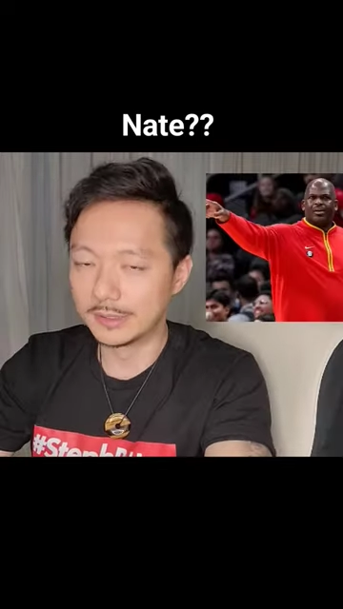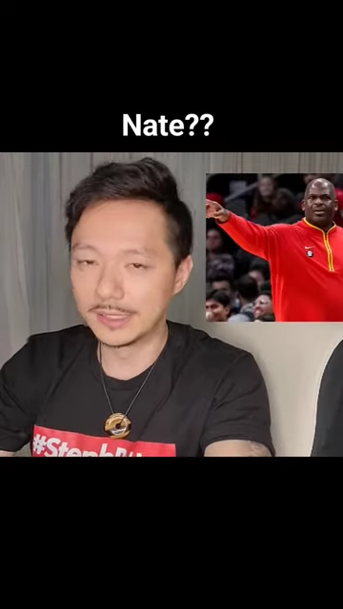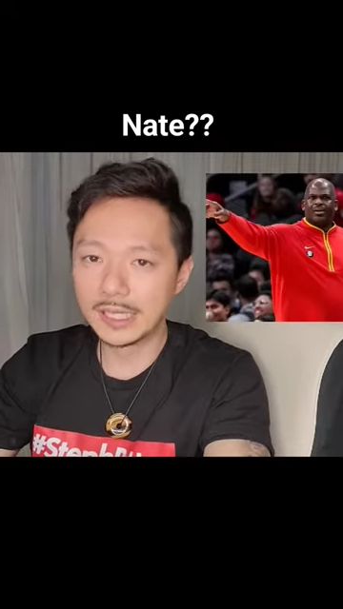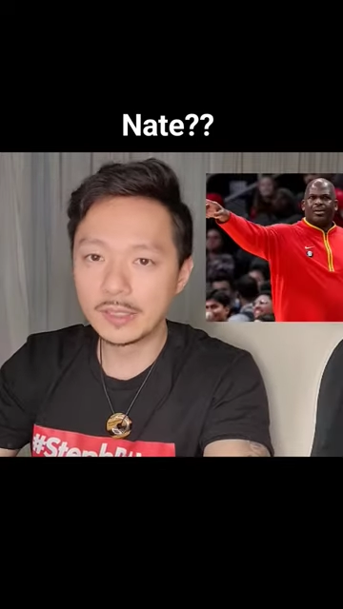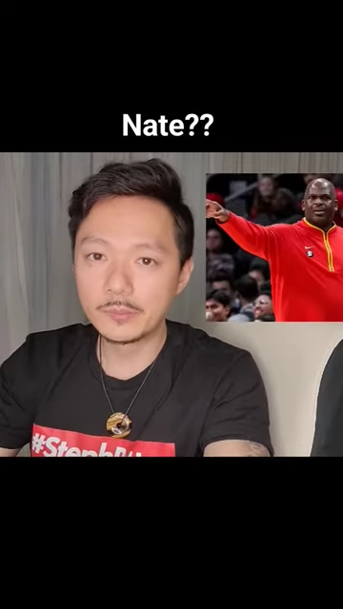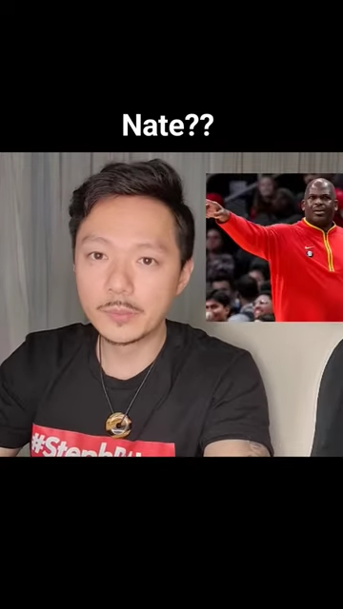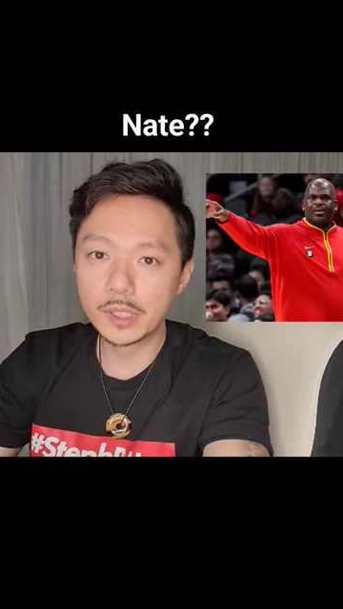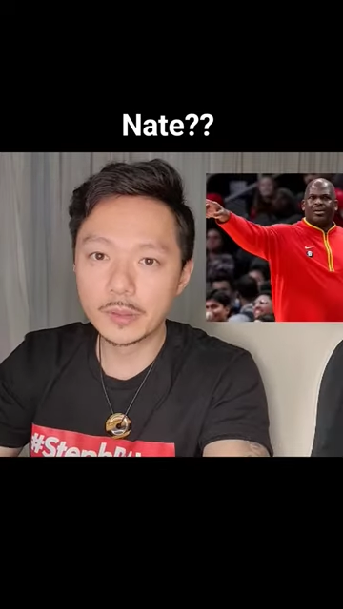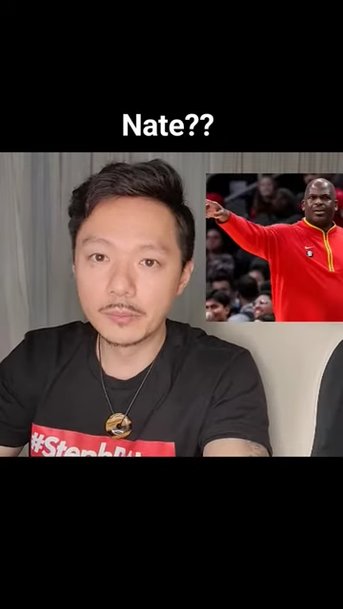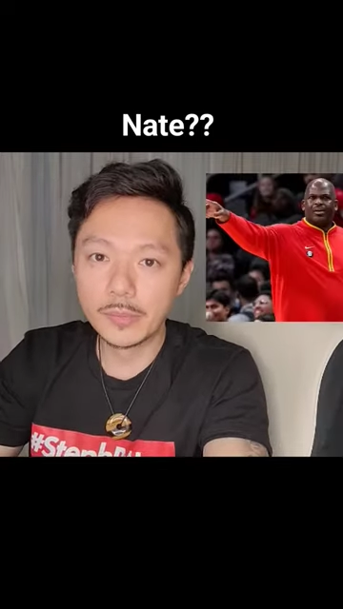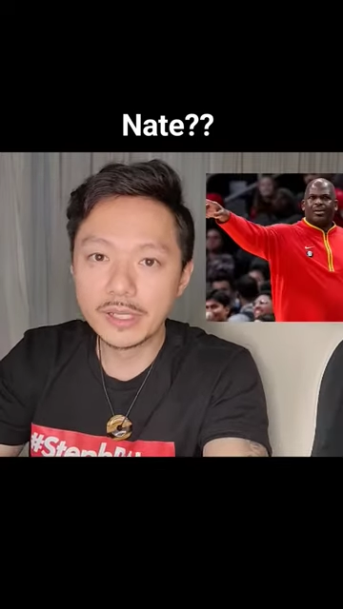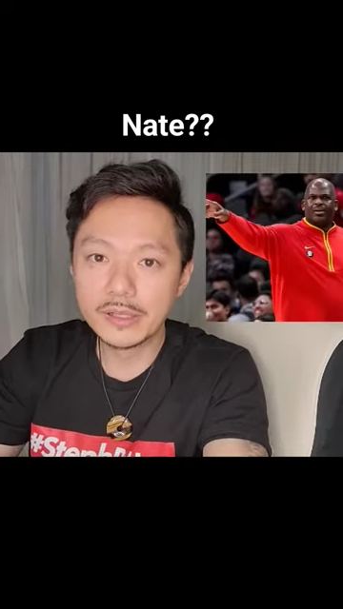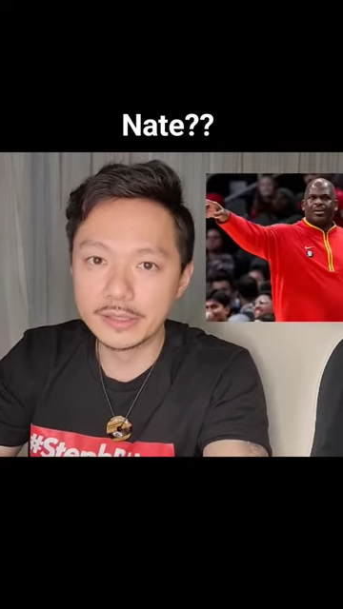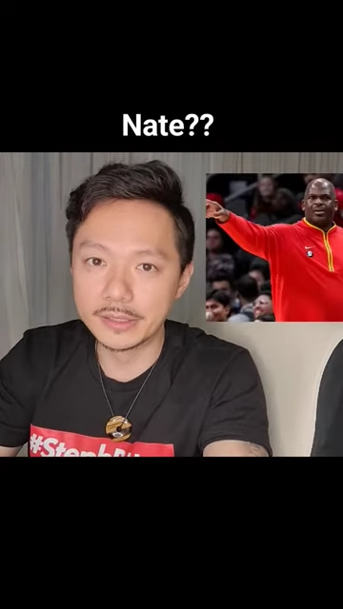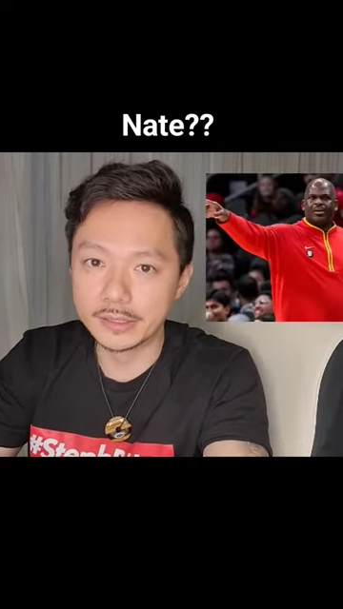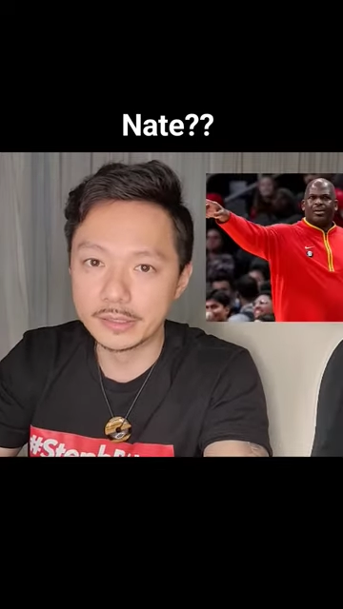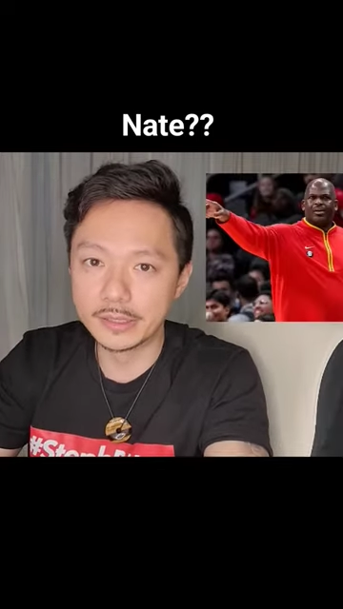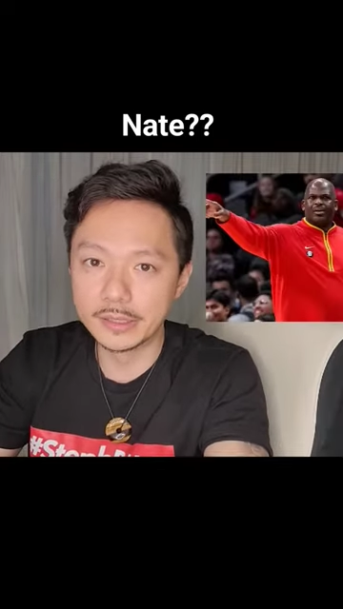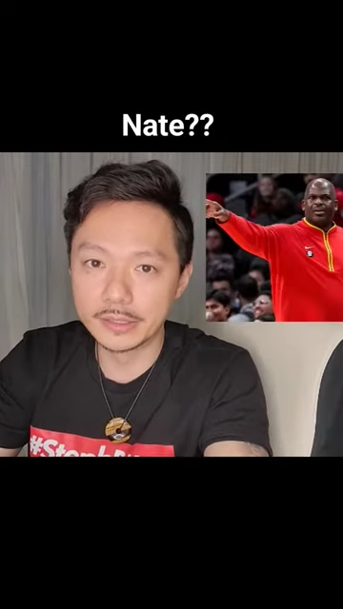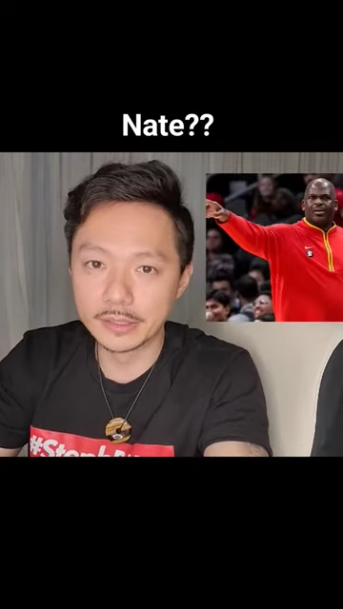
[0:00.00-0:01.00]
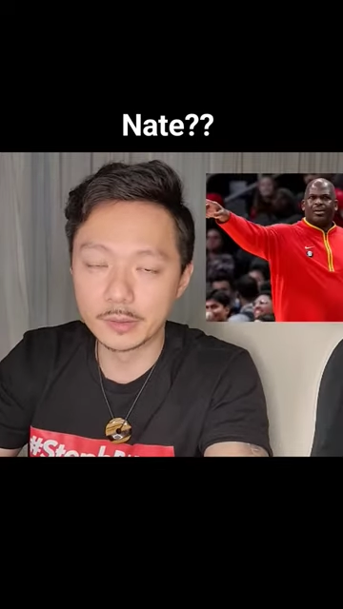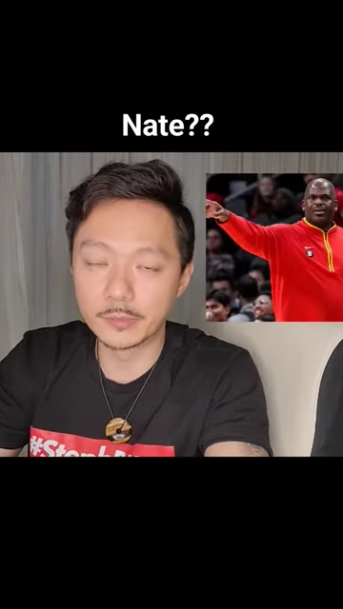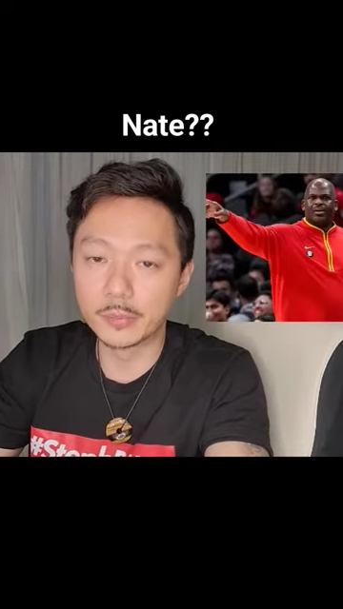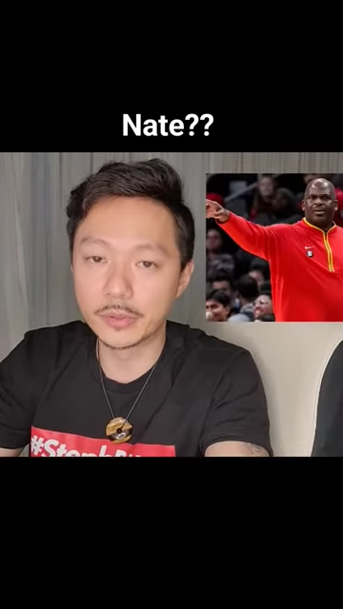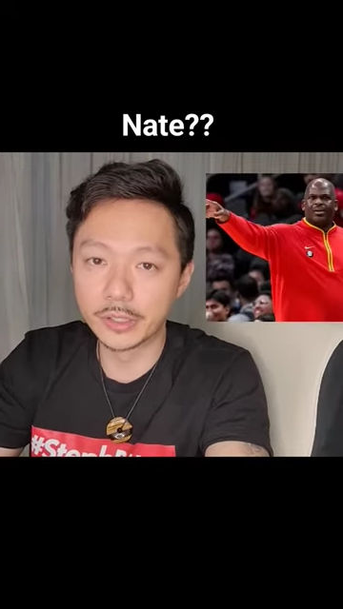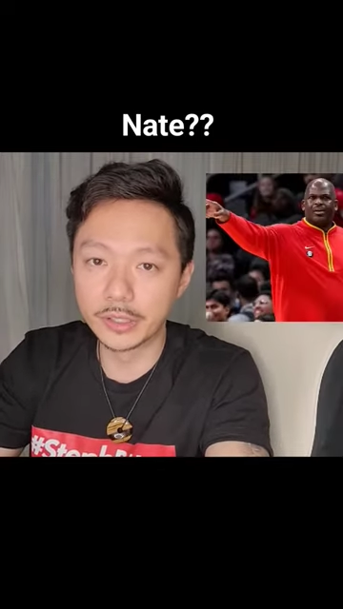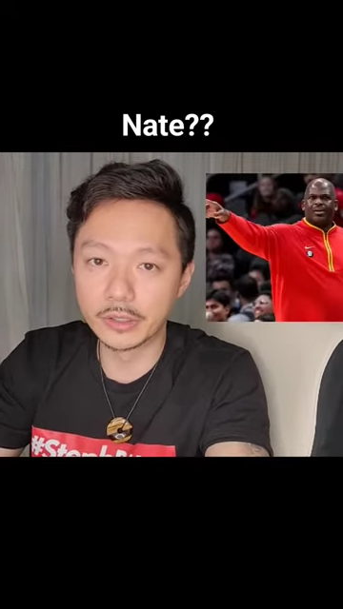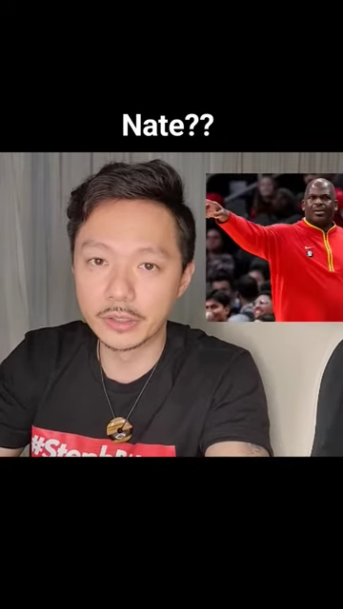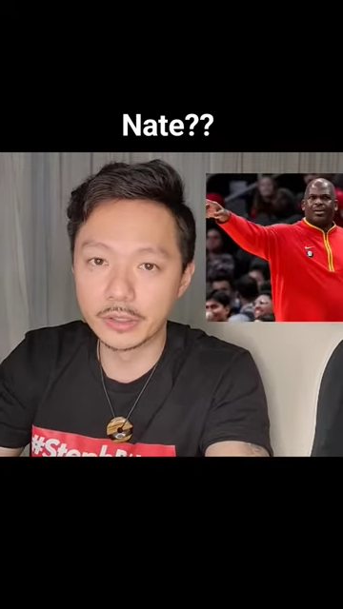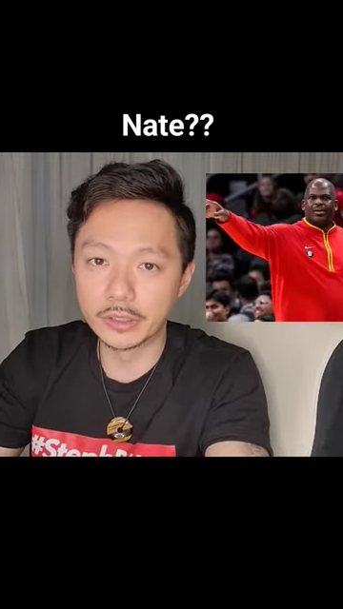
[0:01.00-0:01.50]
Nate McMillan is a
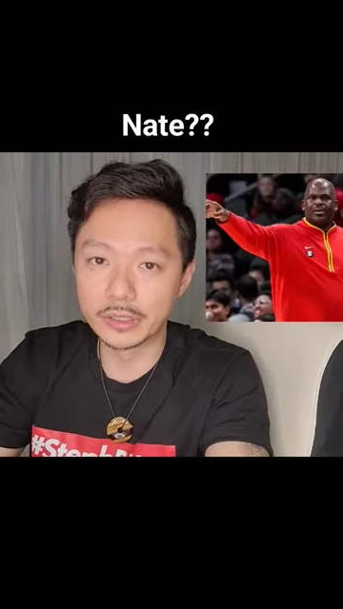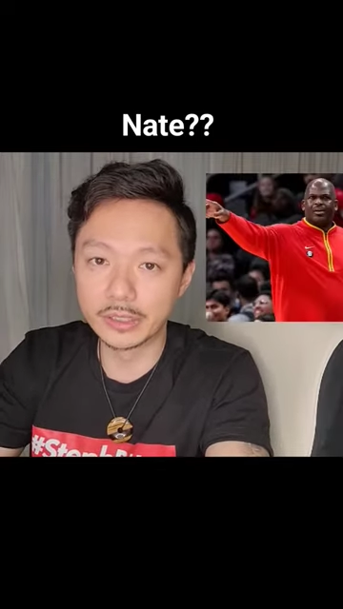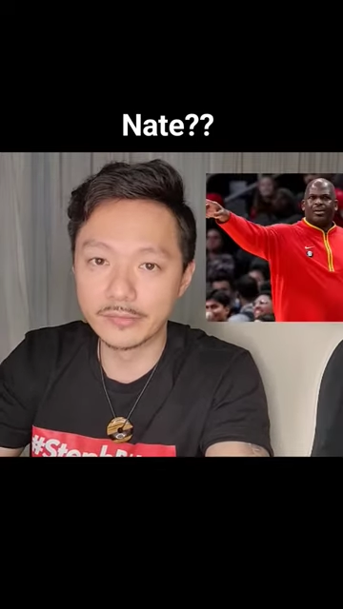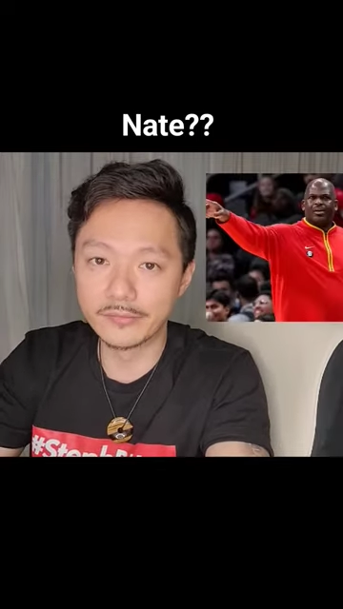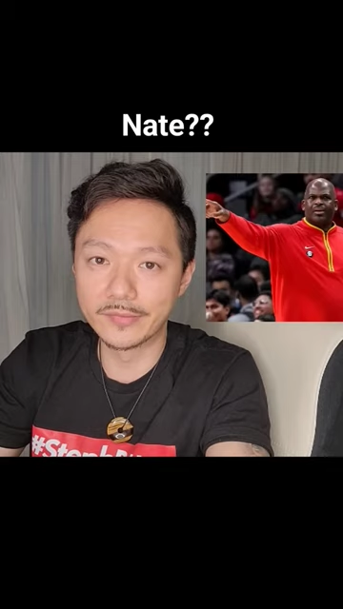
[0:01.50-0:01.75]
pretty good